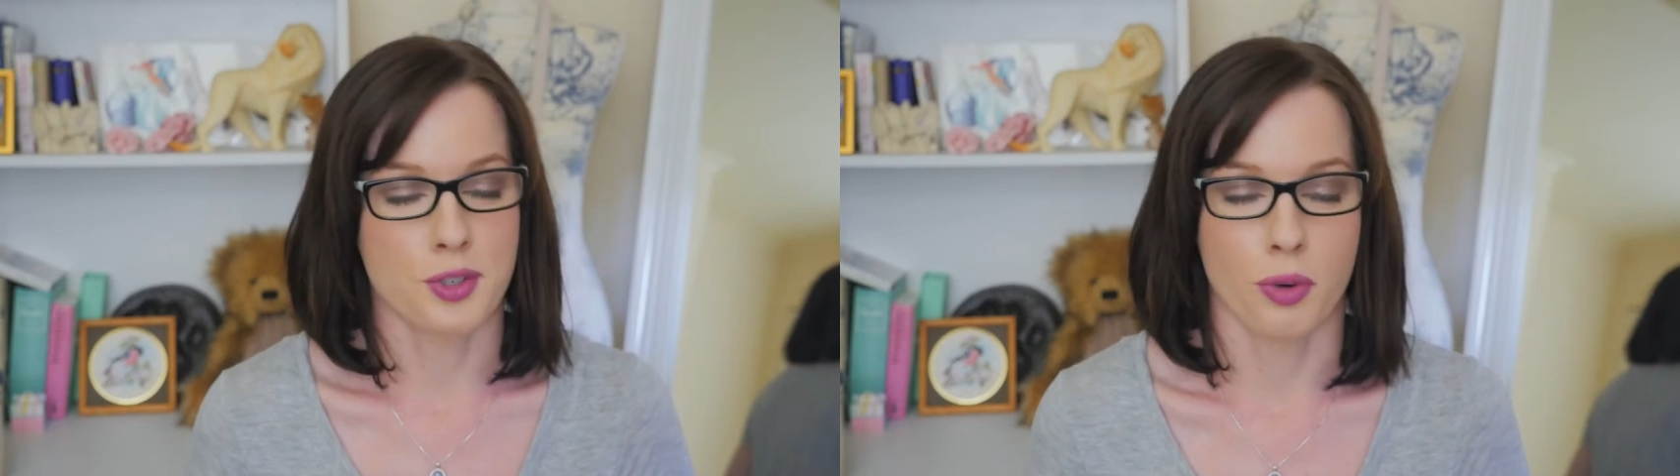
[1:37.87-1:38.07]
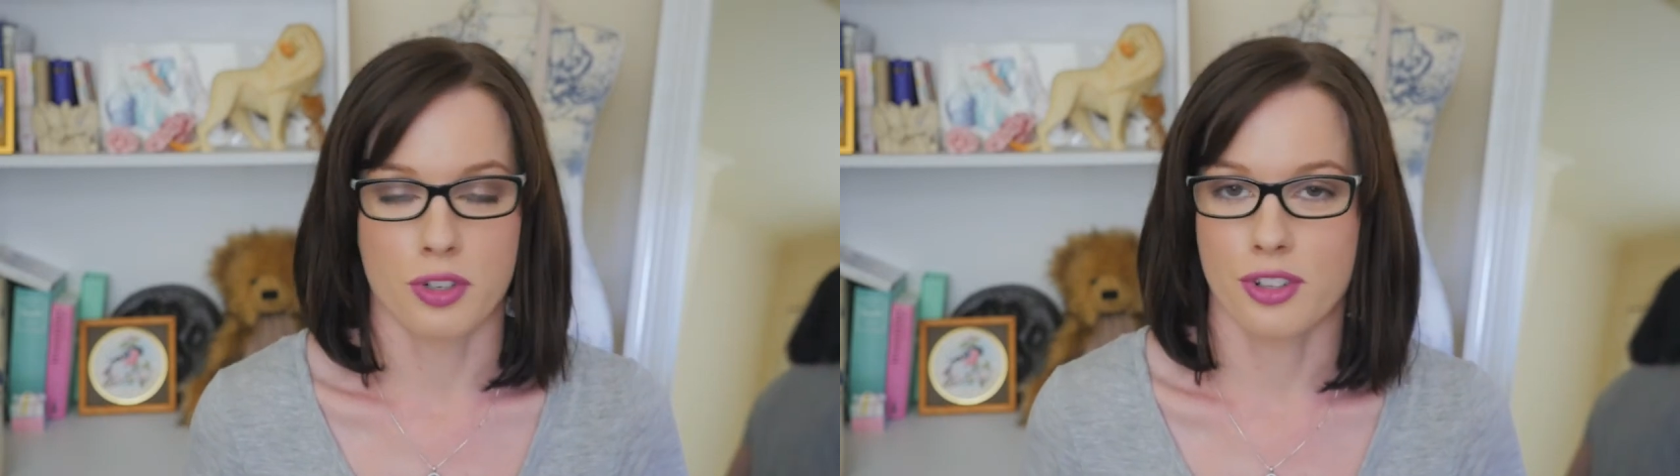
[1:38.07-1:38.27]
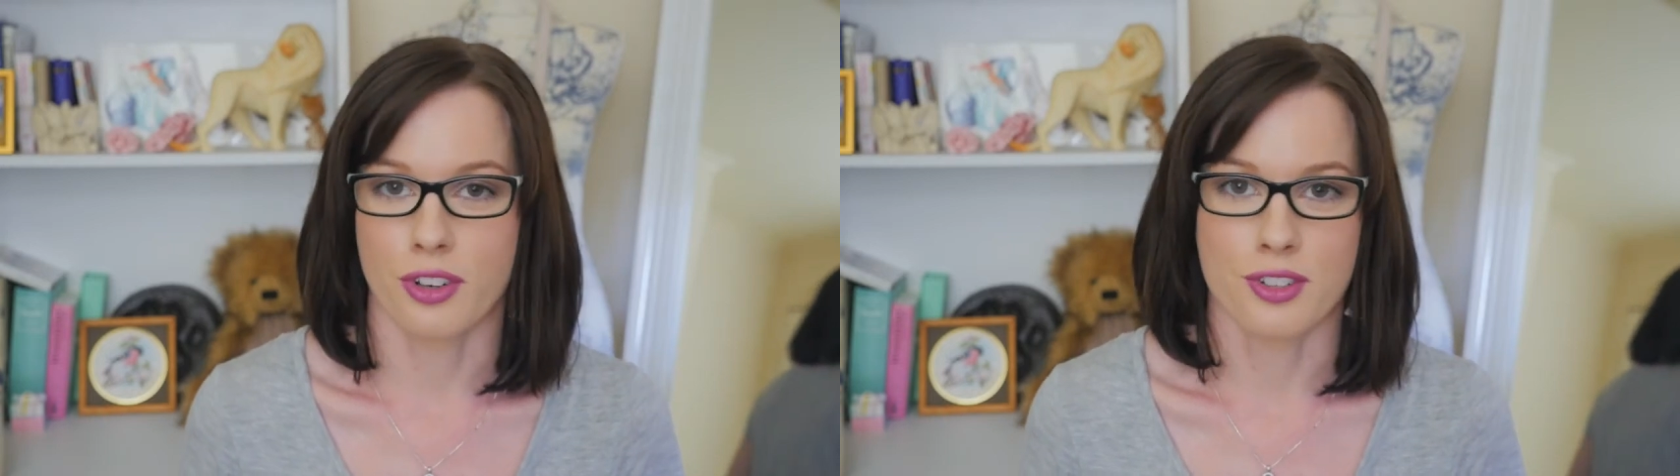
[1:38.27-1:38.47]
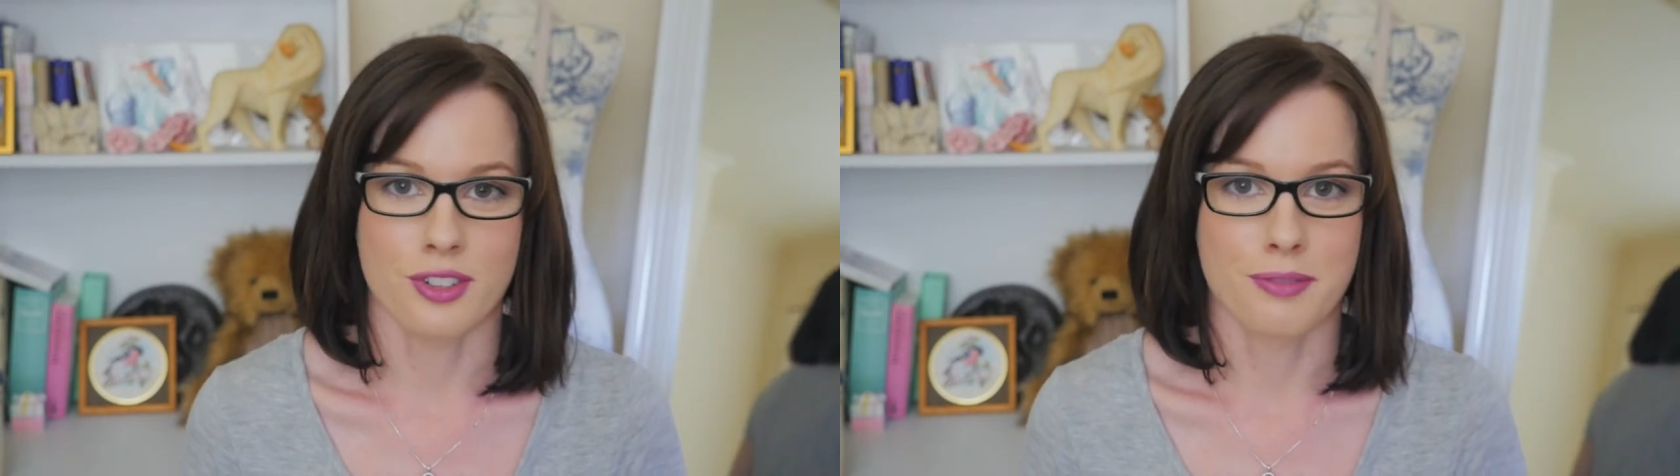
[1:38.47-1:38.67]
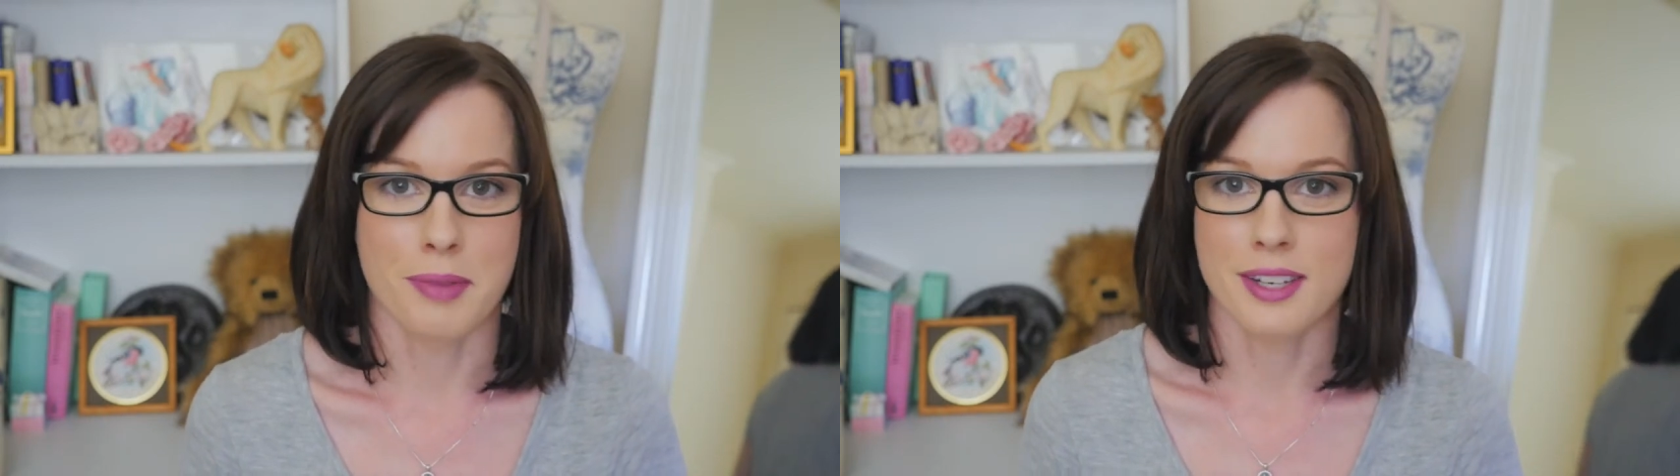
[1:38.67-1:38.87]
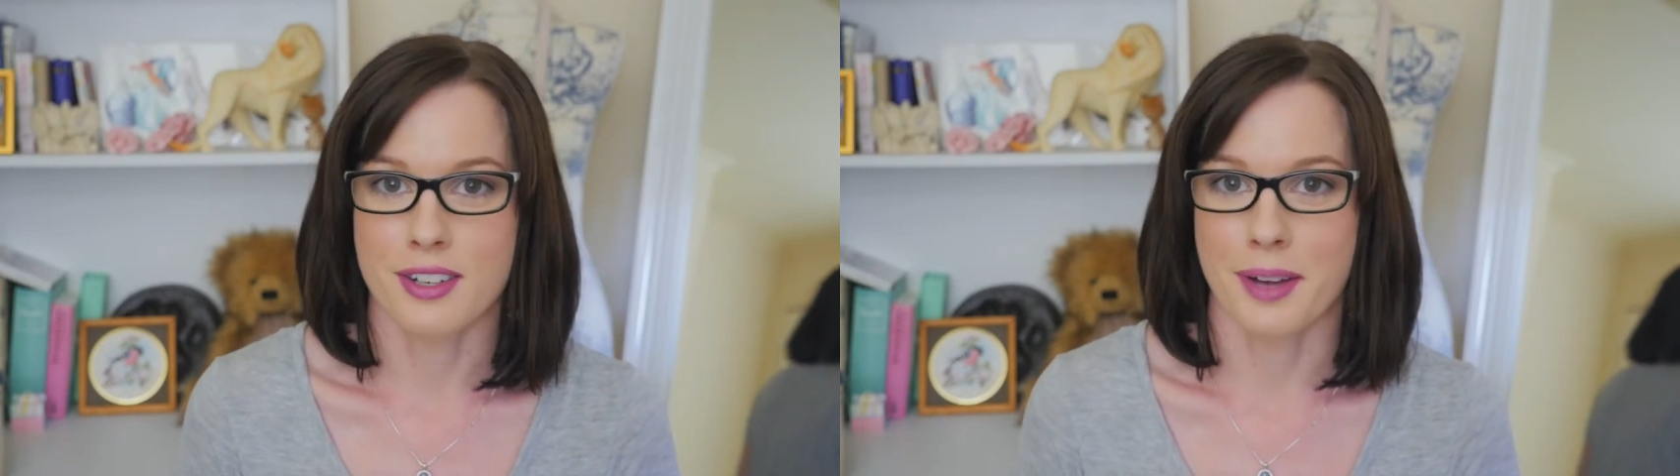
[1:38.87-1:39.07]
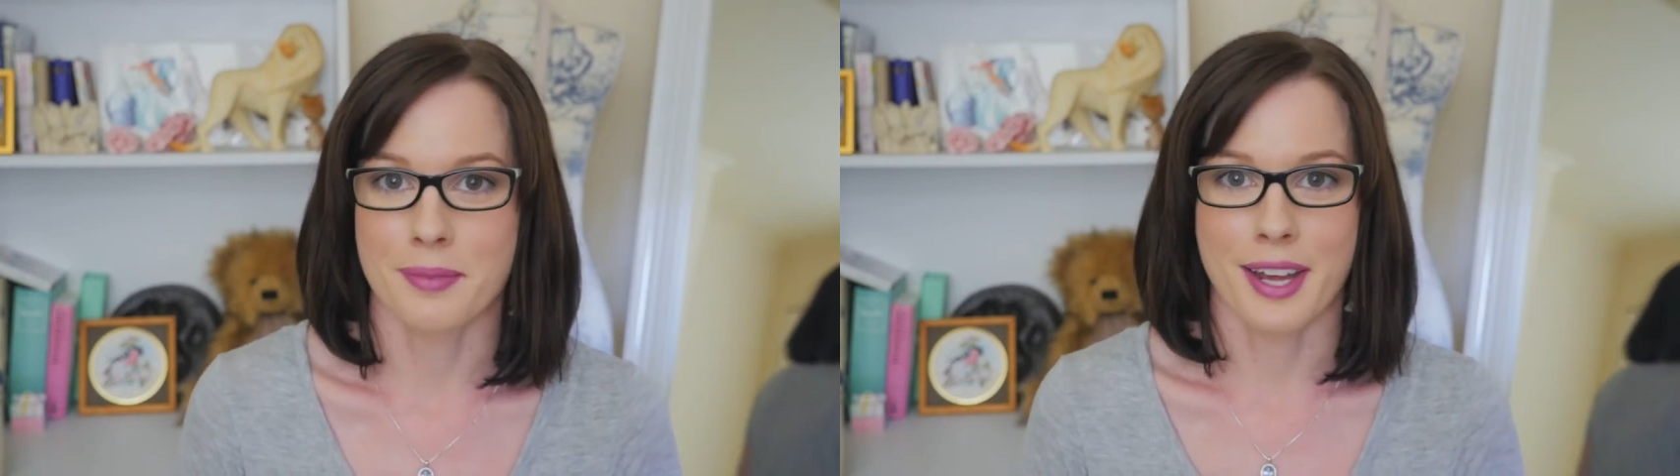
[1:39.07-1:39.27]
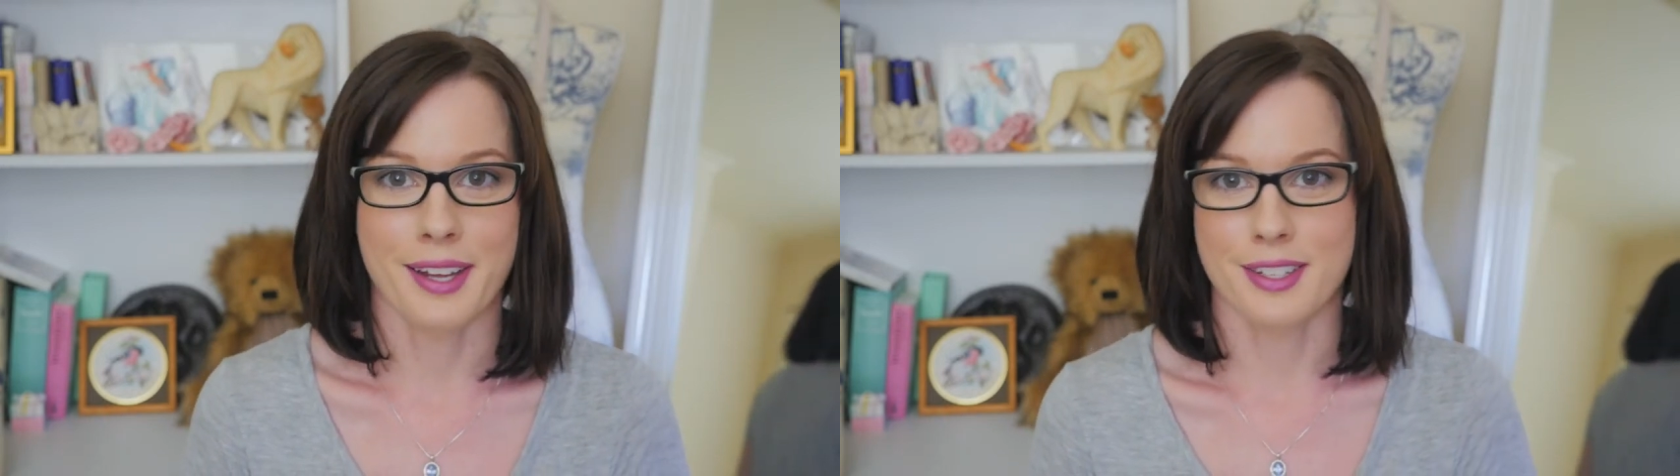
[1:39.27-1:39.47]
watch those on me time
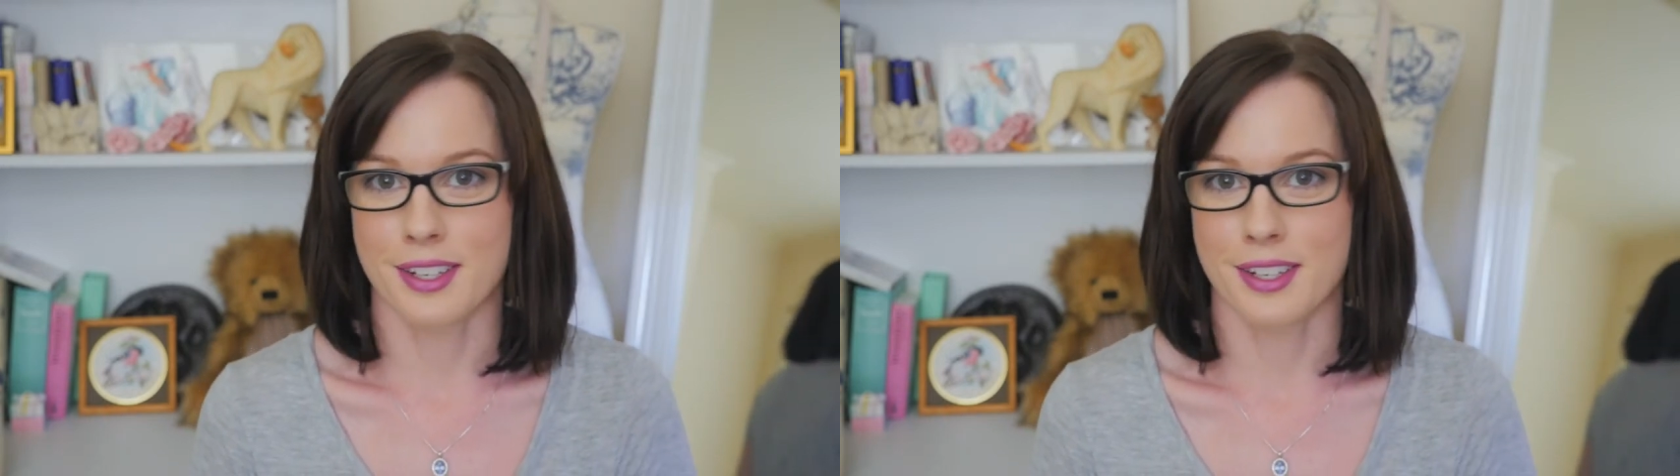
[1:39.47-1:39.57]
days.